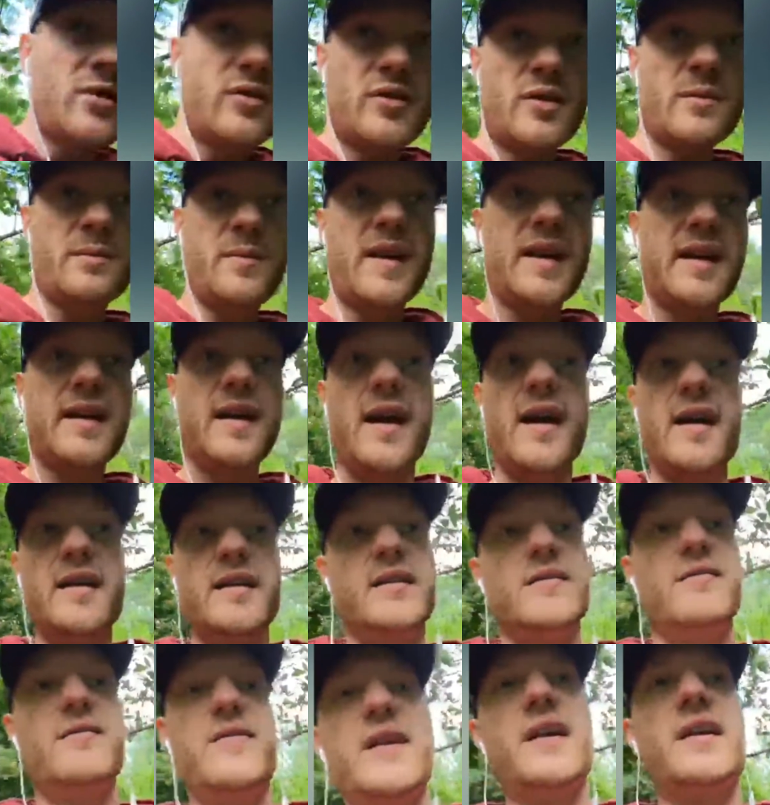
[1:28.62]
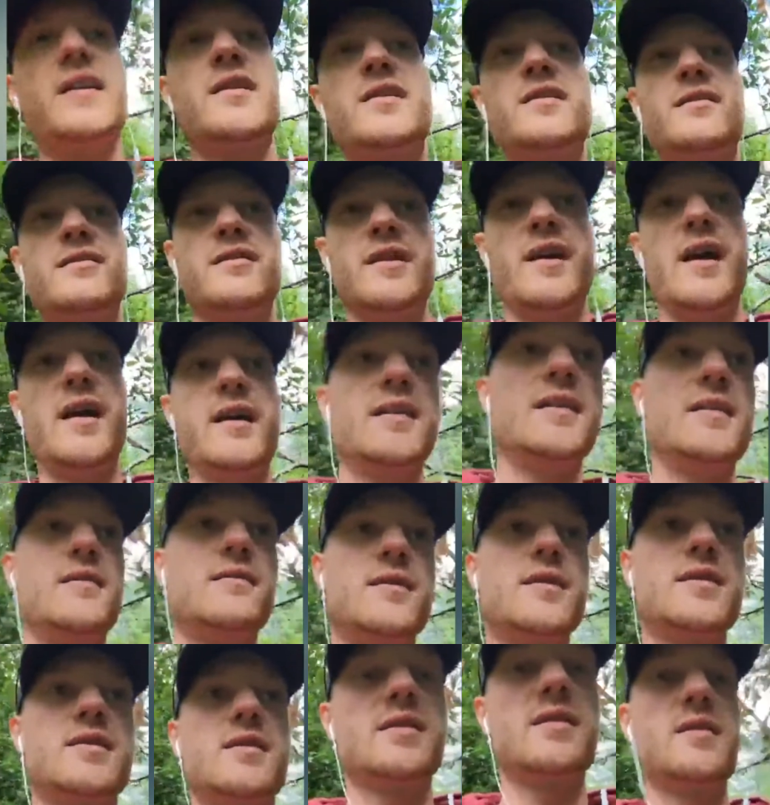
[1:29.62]
the Big Island, Vancouver Island,
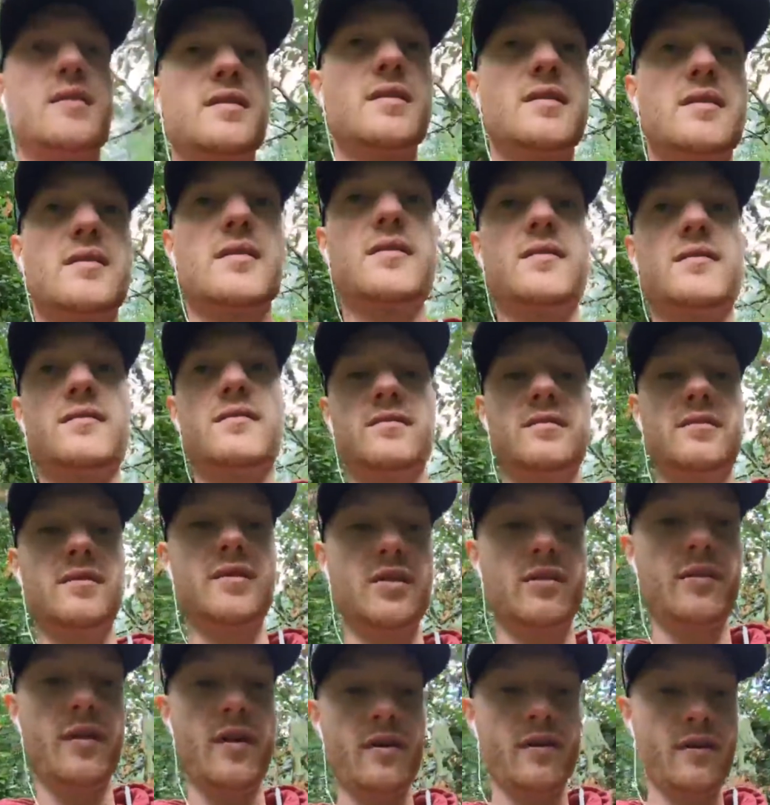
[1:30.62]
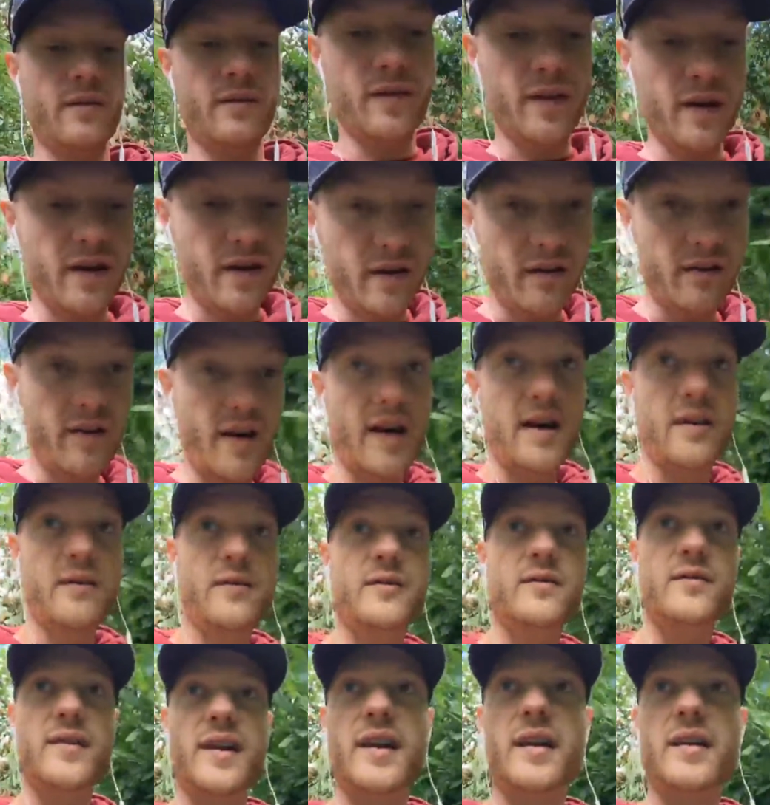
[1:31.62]
which is a 2-hour ferry ride
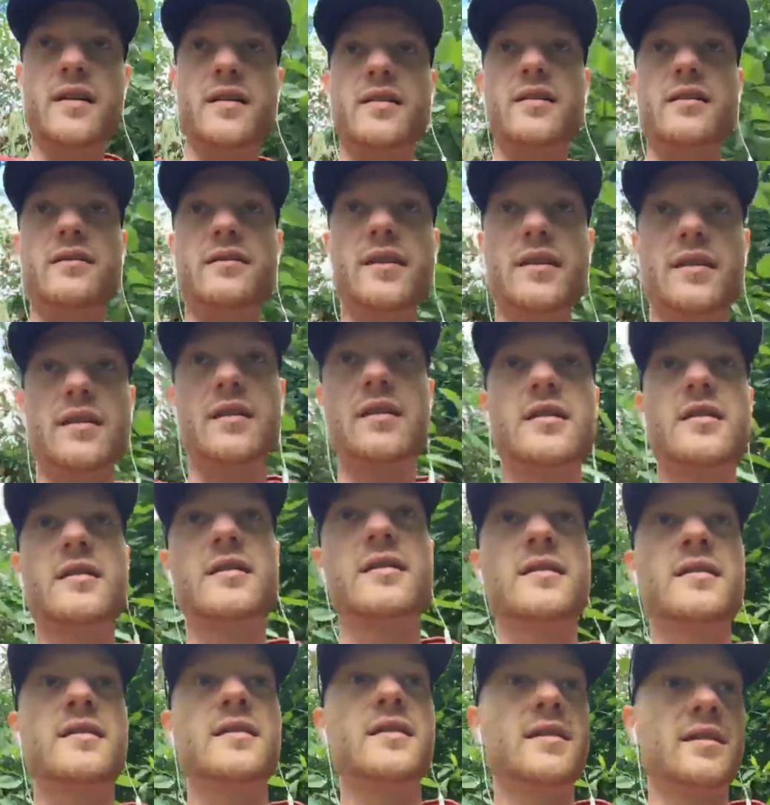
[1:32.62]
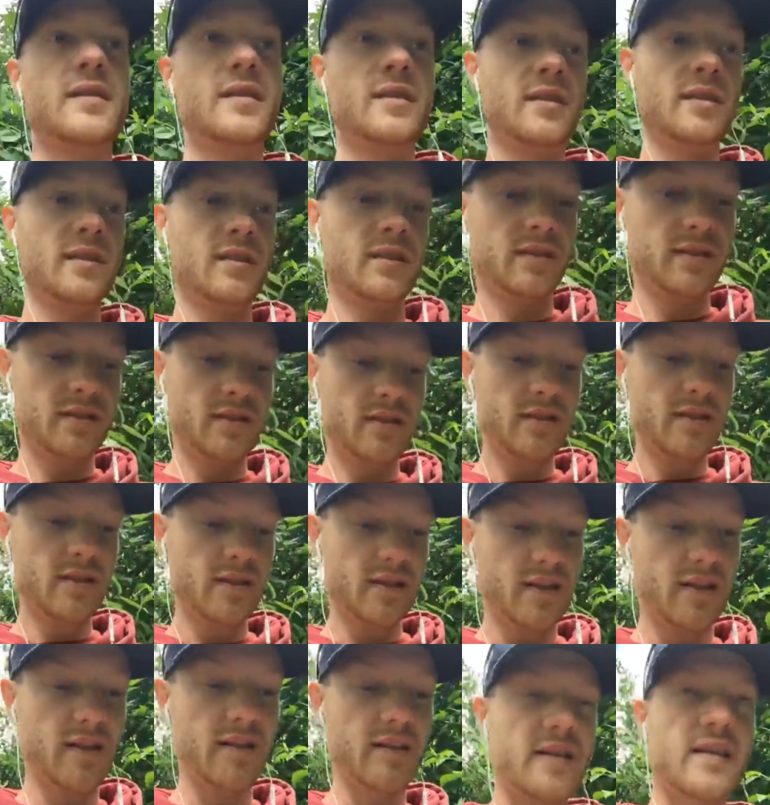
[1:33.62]
from Vancouver.
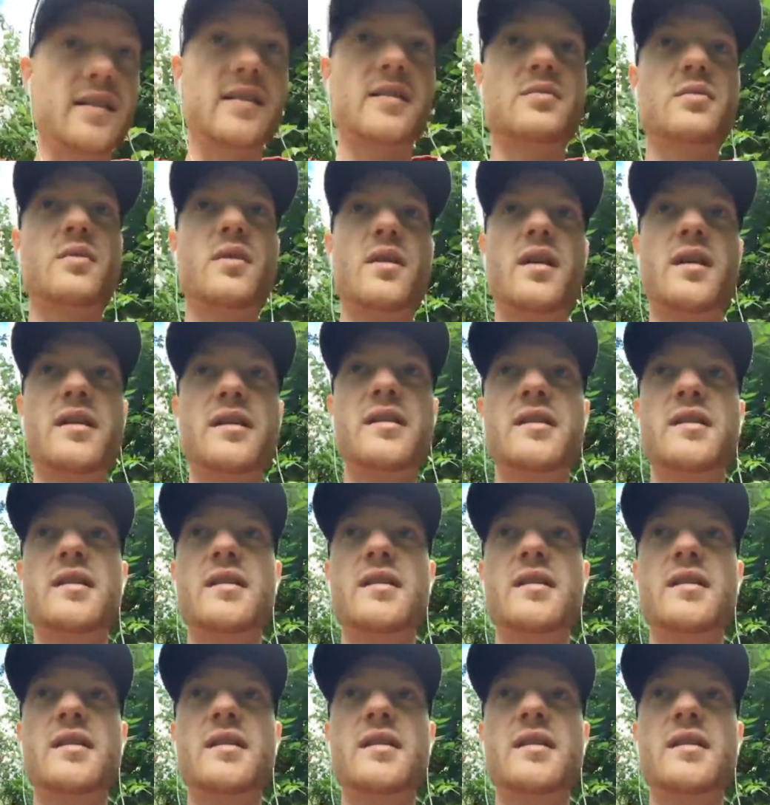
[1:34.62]
Look at this water.